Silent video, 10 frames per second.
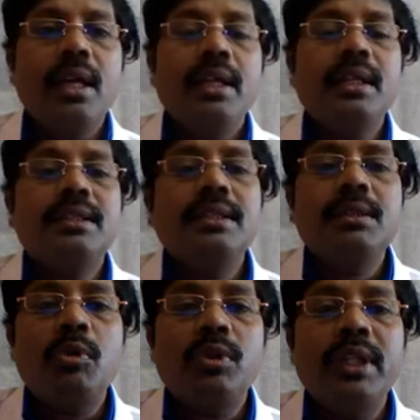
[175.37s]
Next is
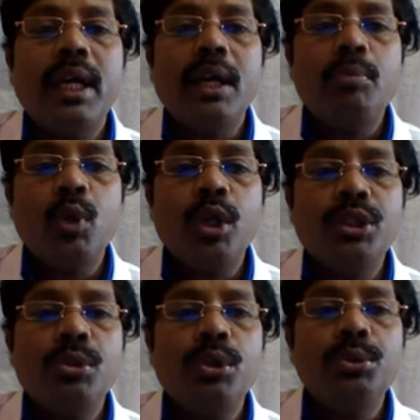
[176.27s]
about the hypertonic
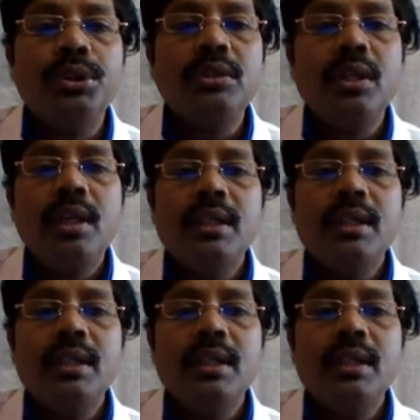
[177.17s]
solution.